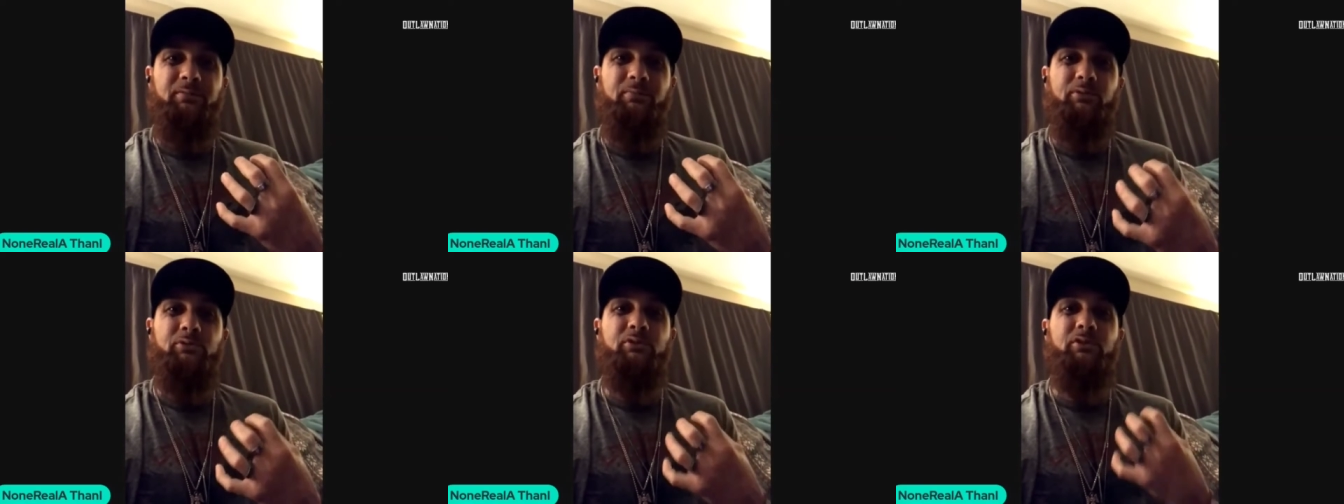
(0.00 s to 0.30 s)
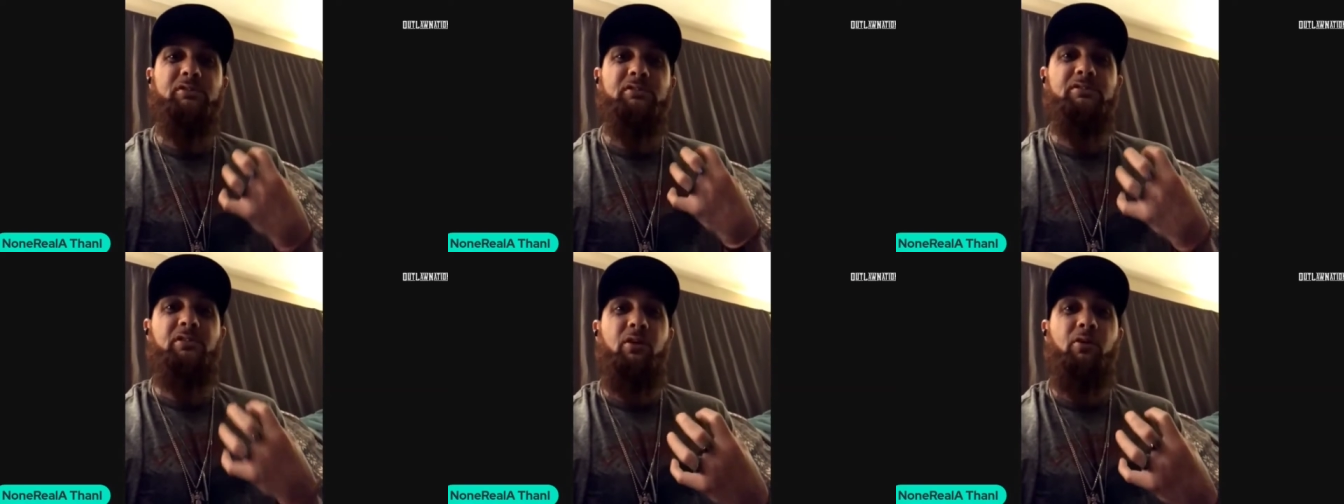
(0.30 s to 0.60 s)
But
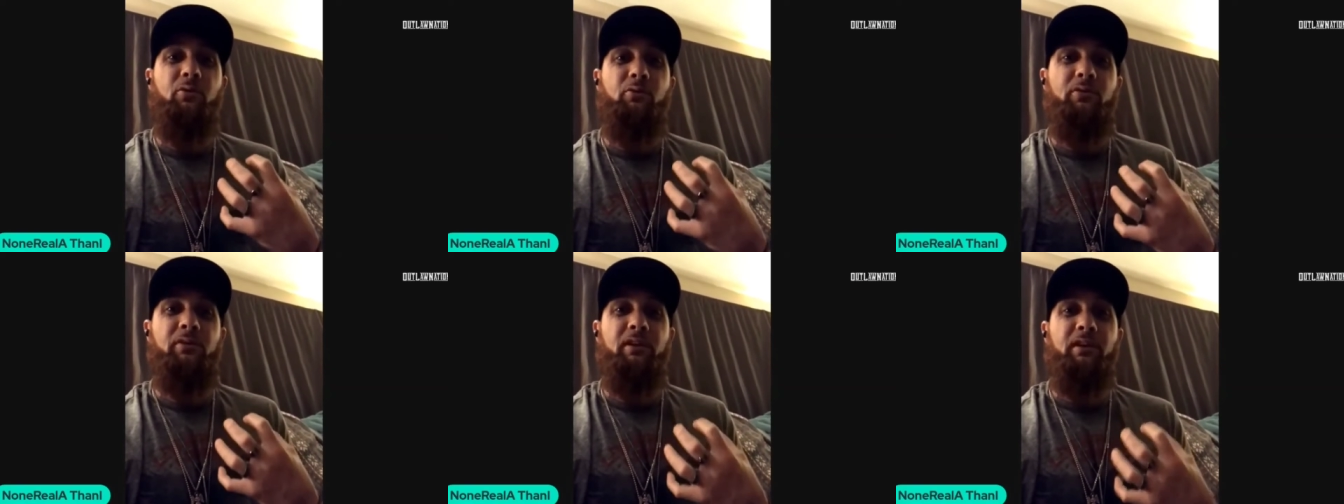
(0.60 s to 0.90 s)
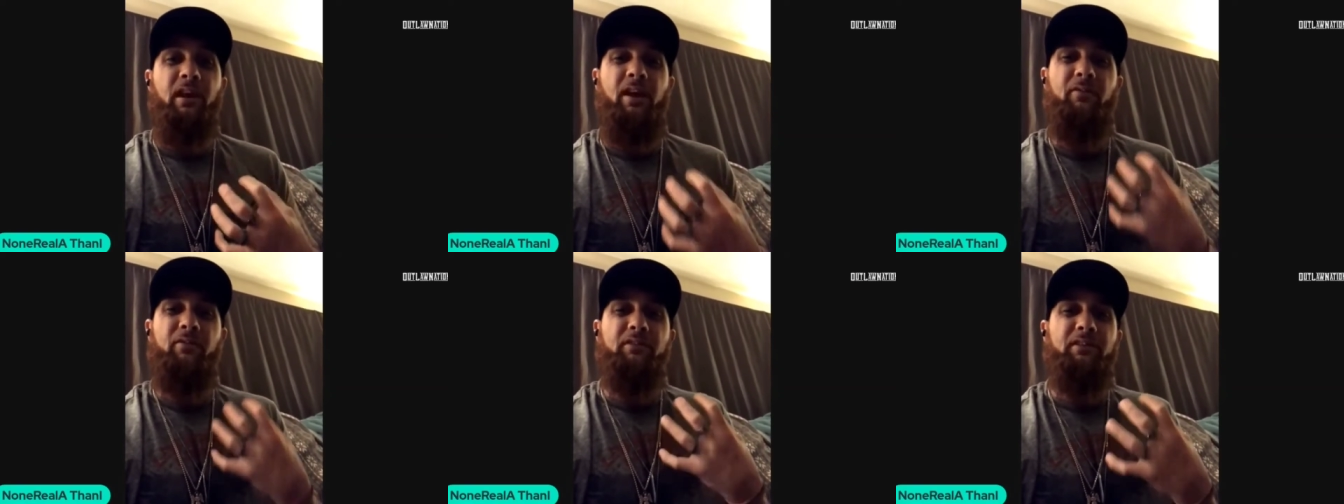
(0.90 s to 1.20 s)
just know
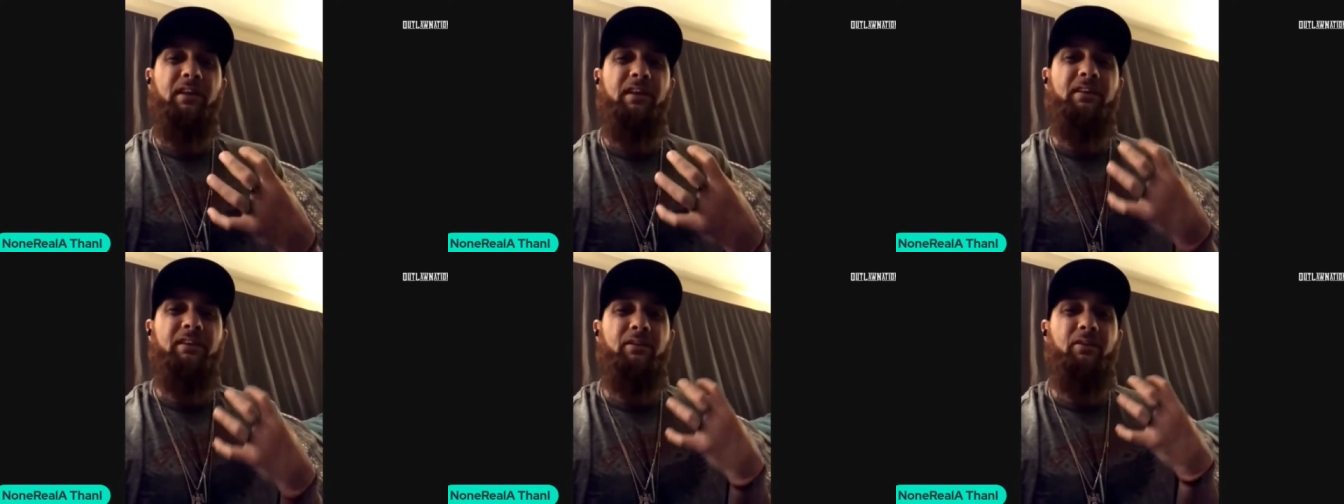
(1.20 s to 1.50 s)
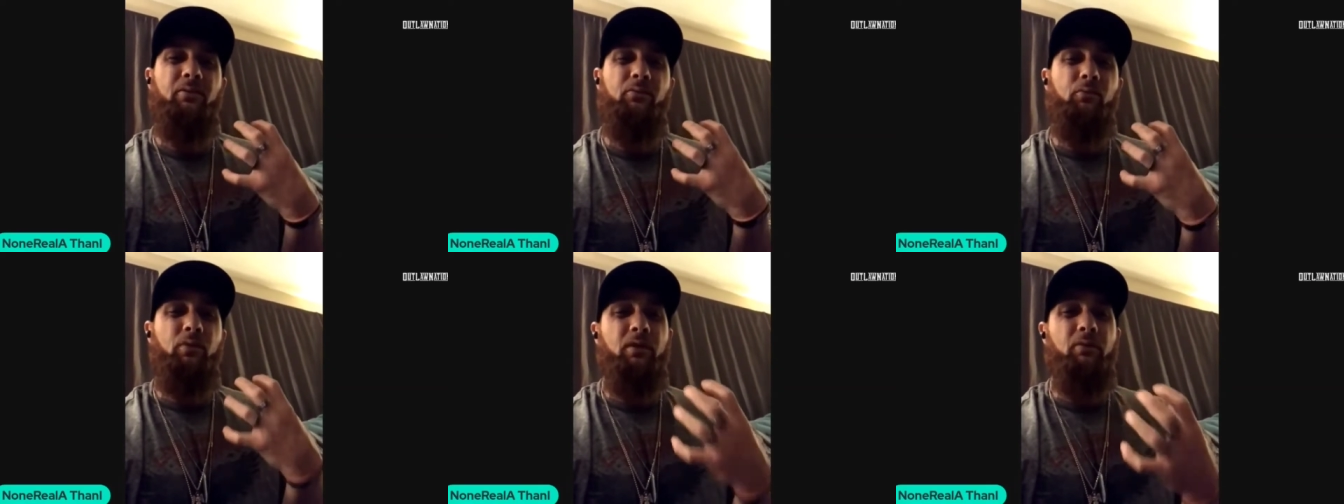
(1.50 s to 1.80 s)
that everything that
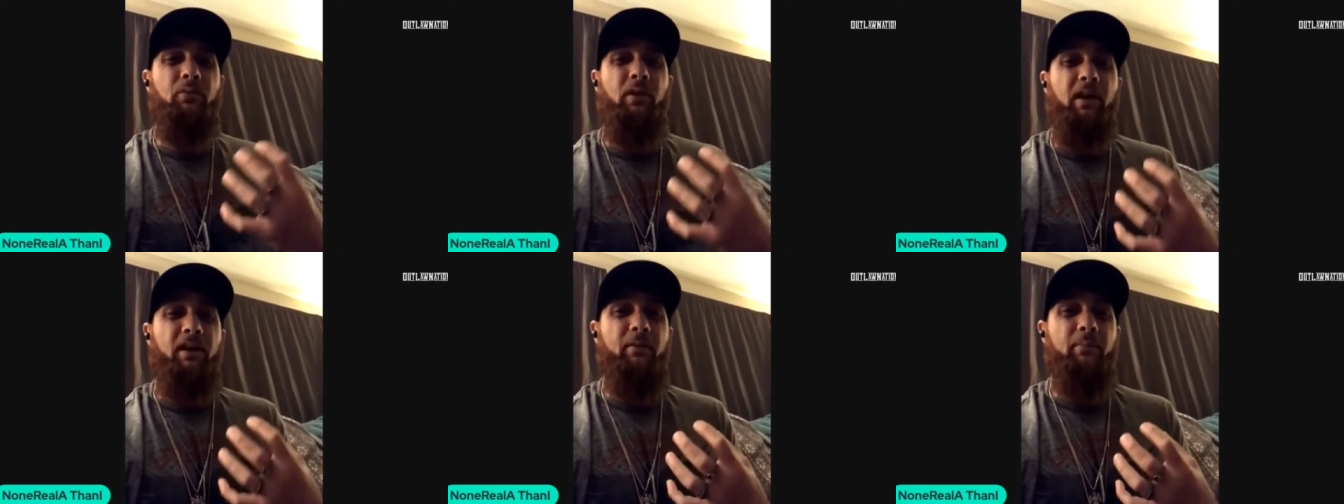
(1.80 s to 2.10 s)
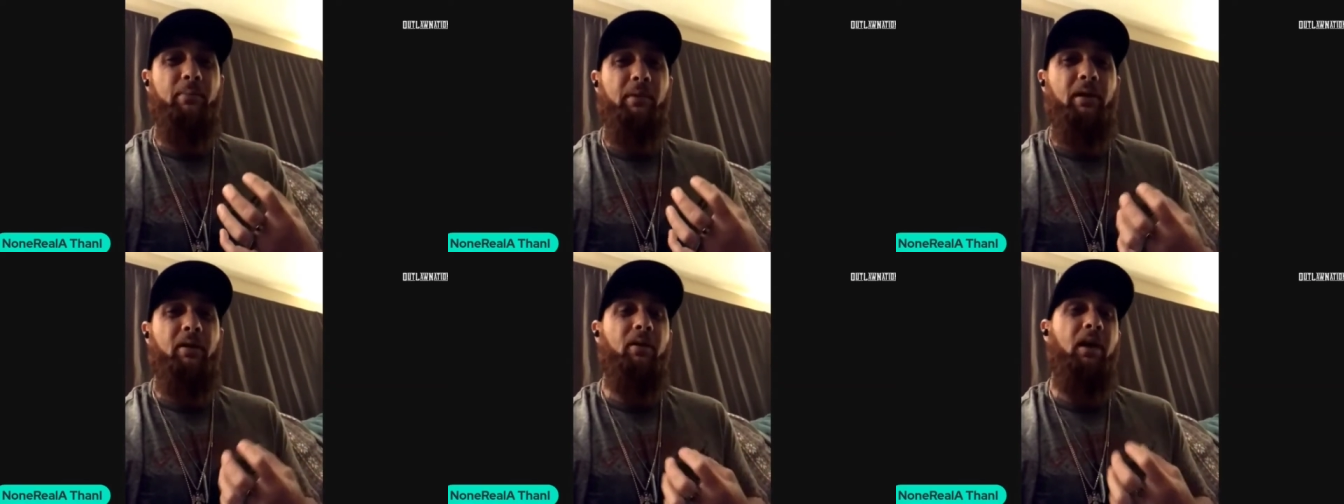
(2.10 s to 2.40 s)
we write
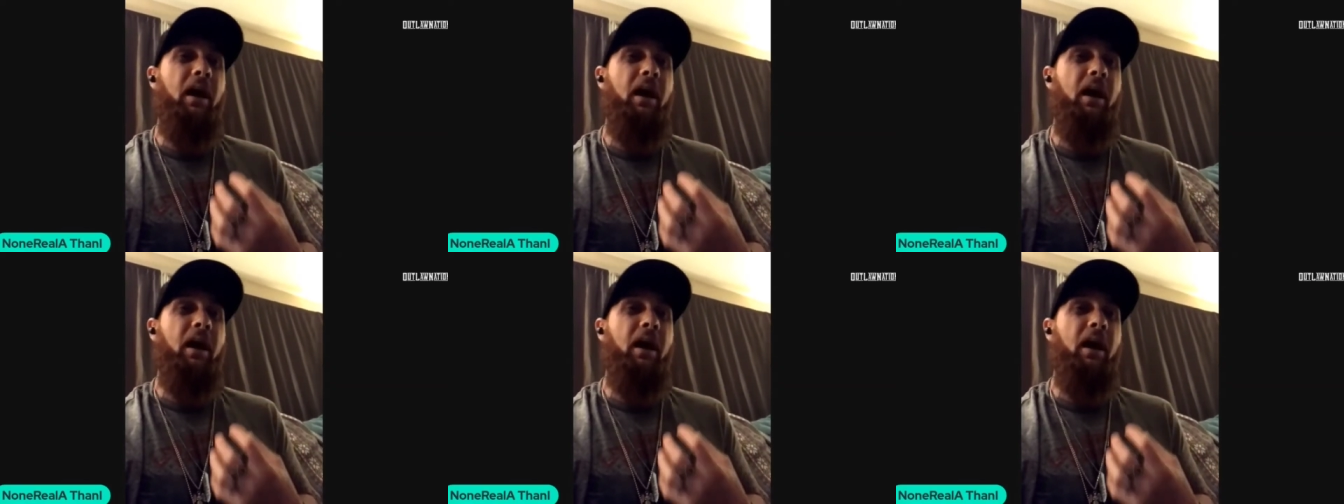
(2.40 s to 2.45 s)
about,